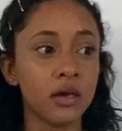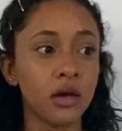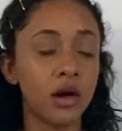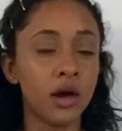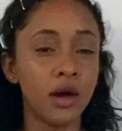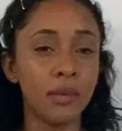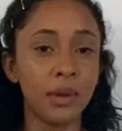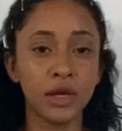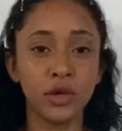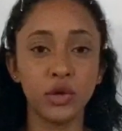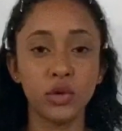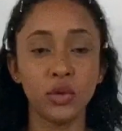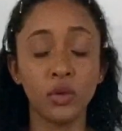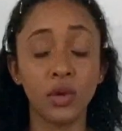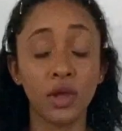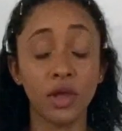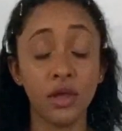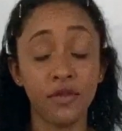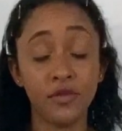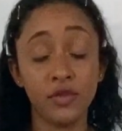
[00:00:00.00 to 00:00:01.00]
I don't know
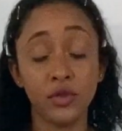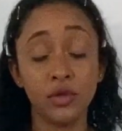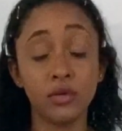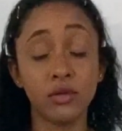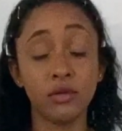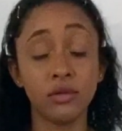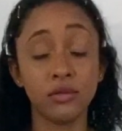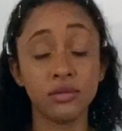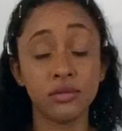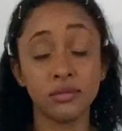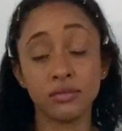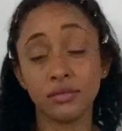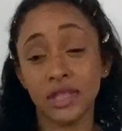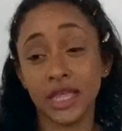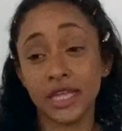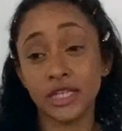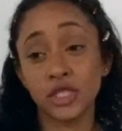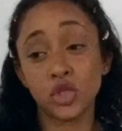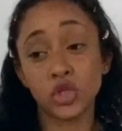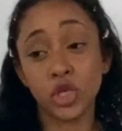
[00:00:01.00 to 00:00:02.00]
if you
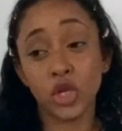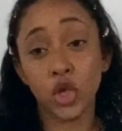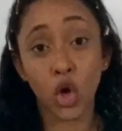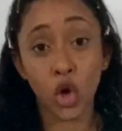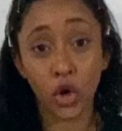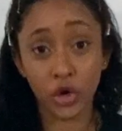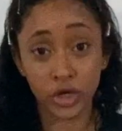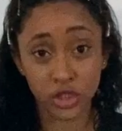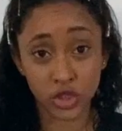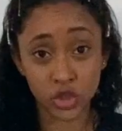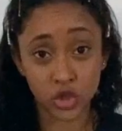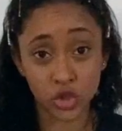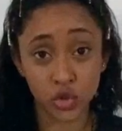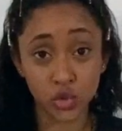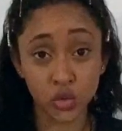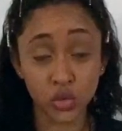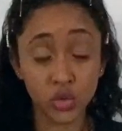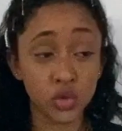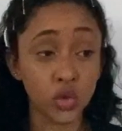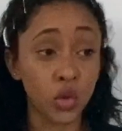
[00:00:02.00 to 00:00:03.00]
like to drink orange
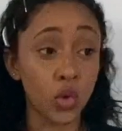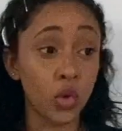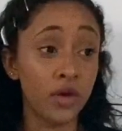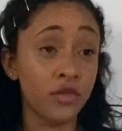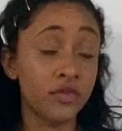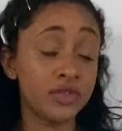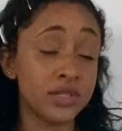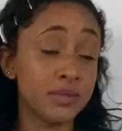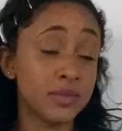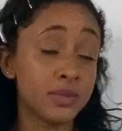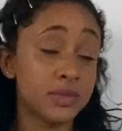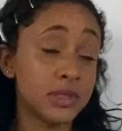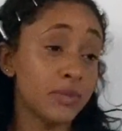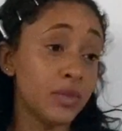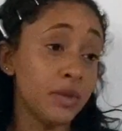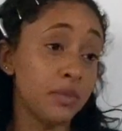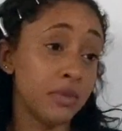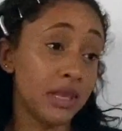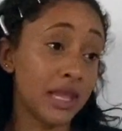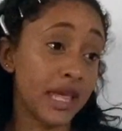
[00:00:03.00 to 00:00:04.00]
juice, or if some
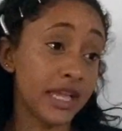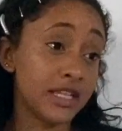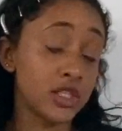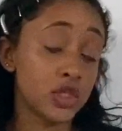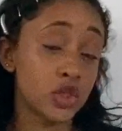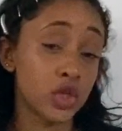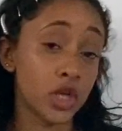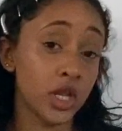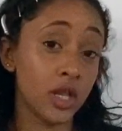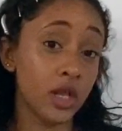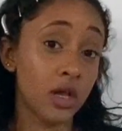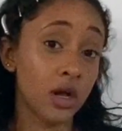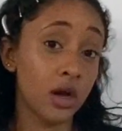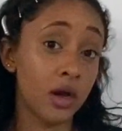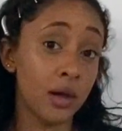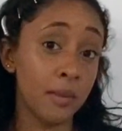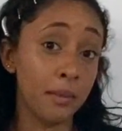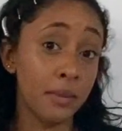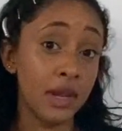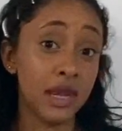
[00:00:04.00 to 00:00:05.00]
people like to drink
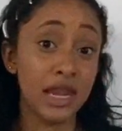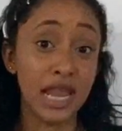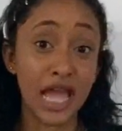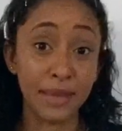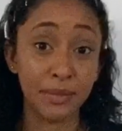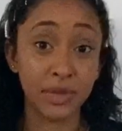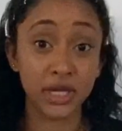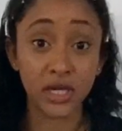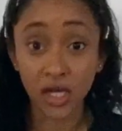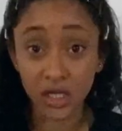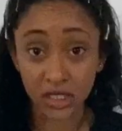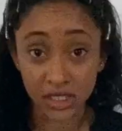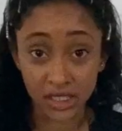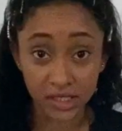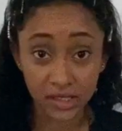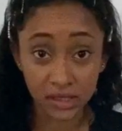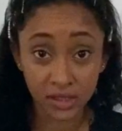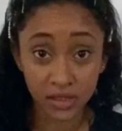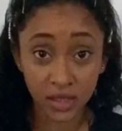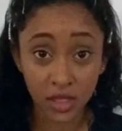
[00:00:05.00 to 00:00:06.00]
lime and
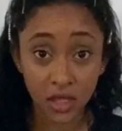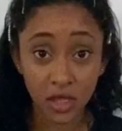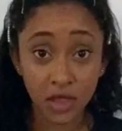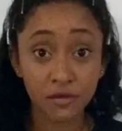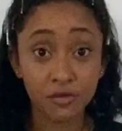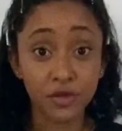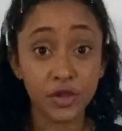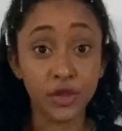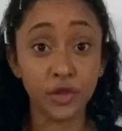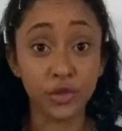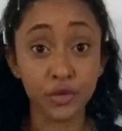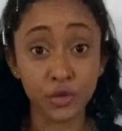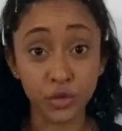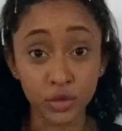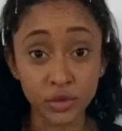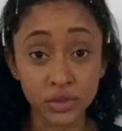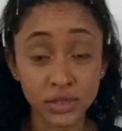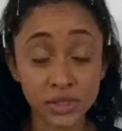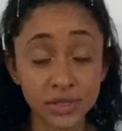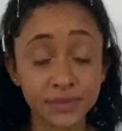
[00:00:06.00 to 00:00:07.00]
honey for your
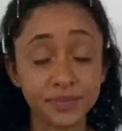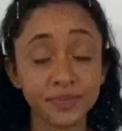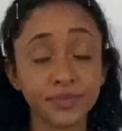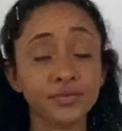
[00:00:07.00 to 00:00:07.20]
throat.